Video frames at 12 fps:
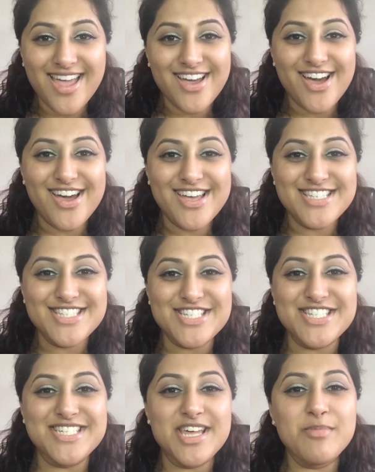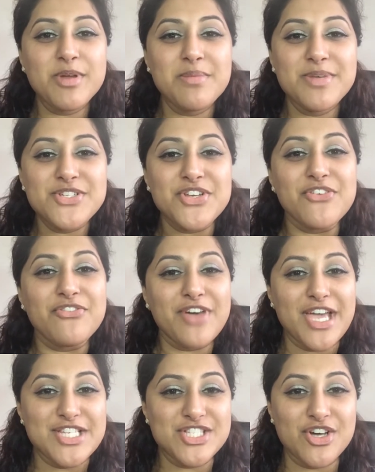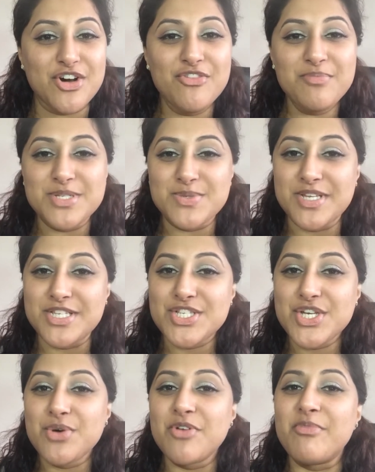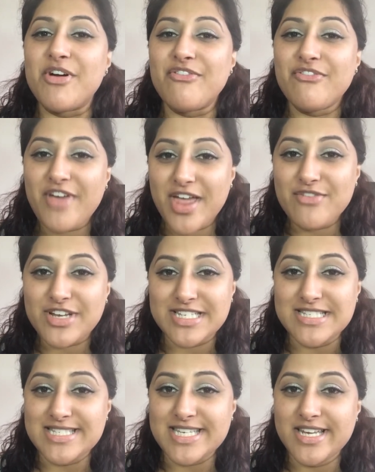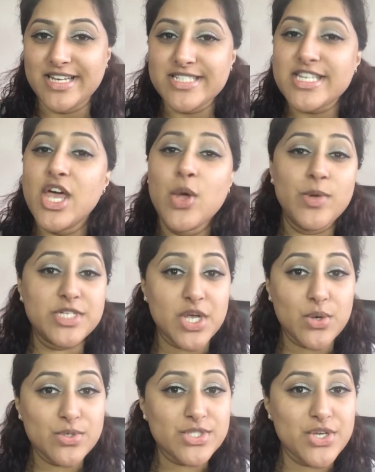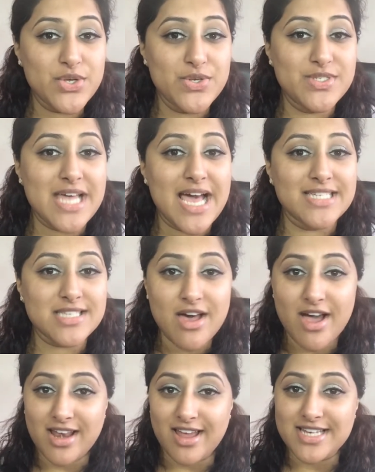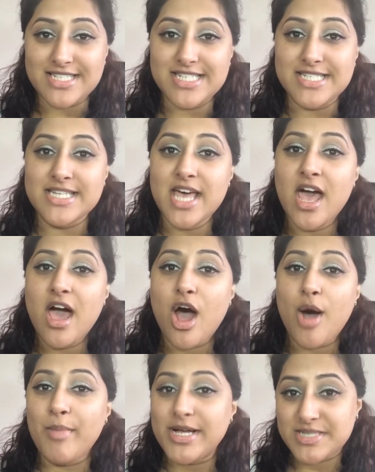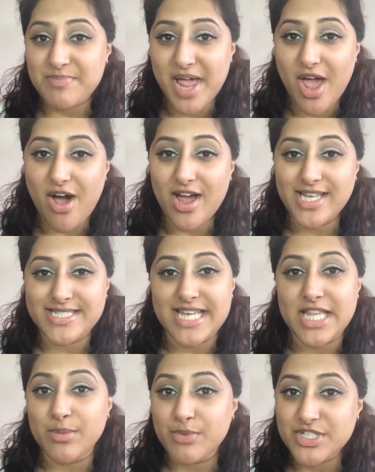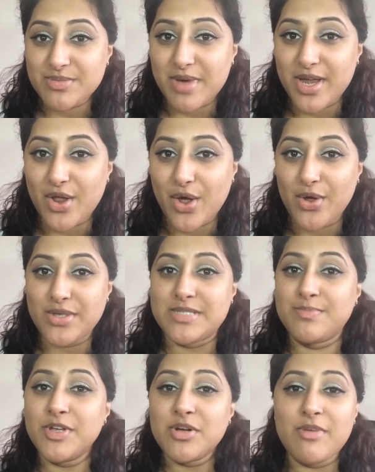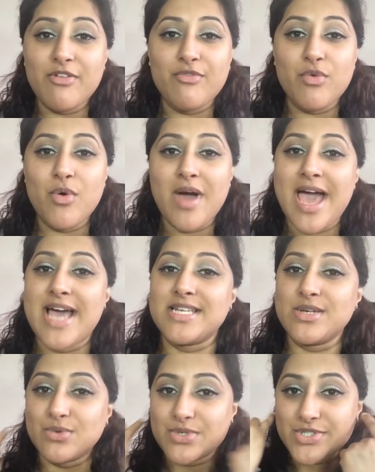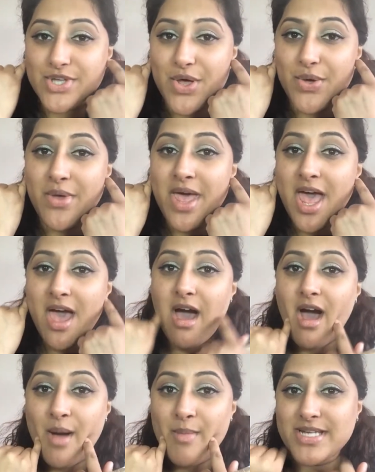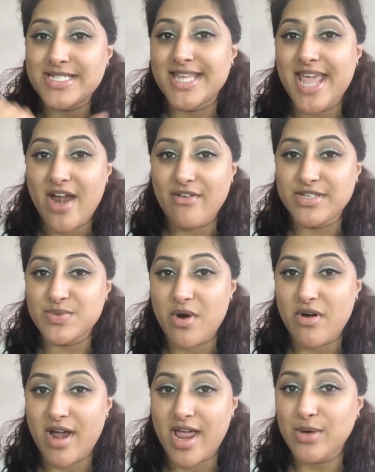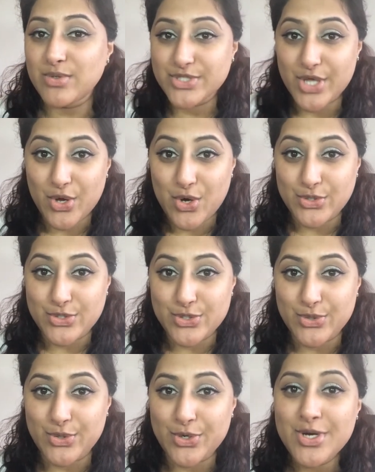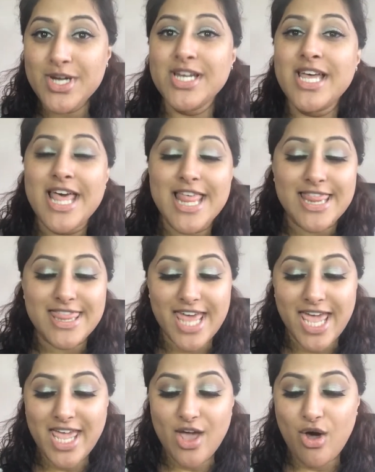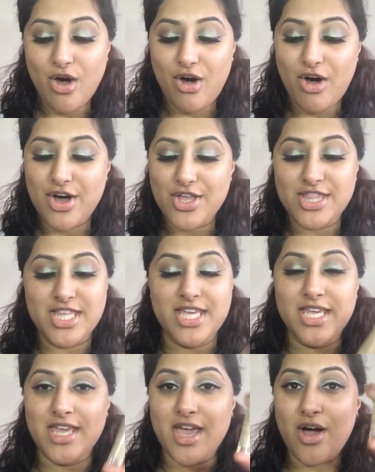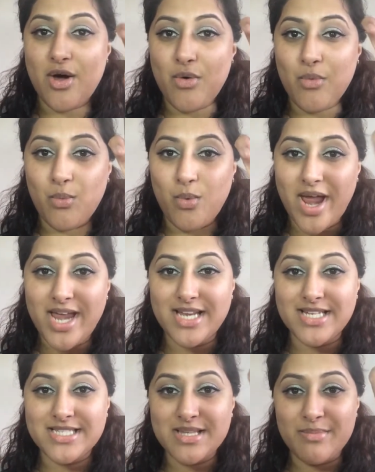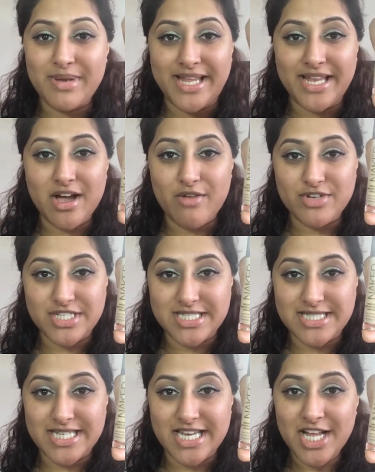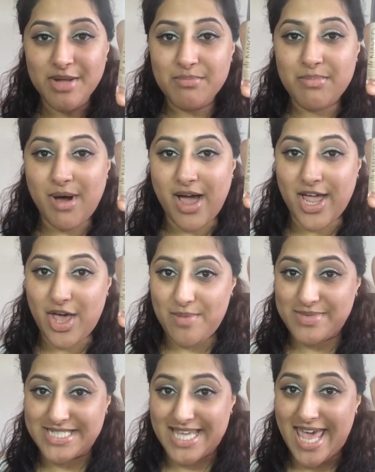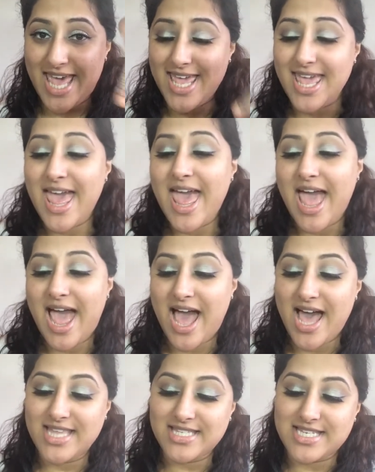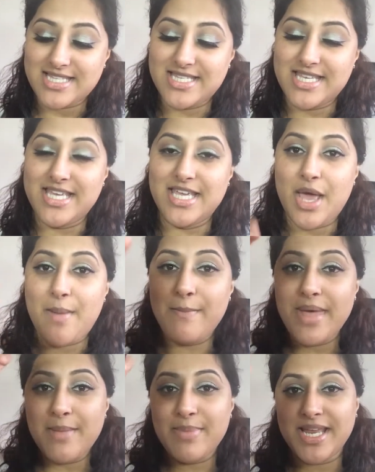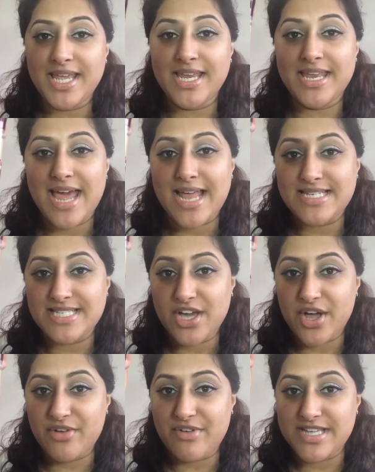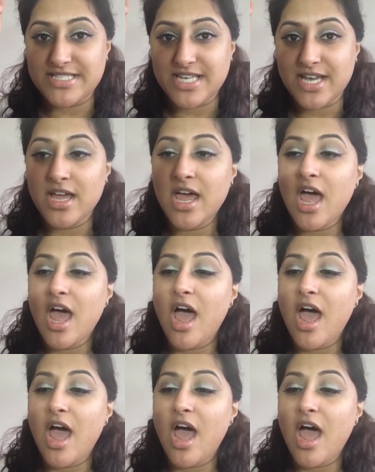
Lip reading: Hi guys, so today I'm going to be doing a face-off between two of my favourite concealers, which I also use as highlighters under my eyes, down the bridge of my nose, a bit on my forehead, and also under the areas where I also contour. They are the Weightless Complete Coverage Concealer by Urban Decay and the Maybelline Anti-Eye Eraser.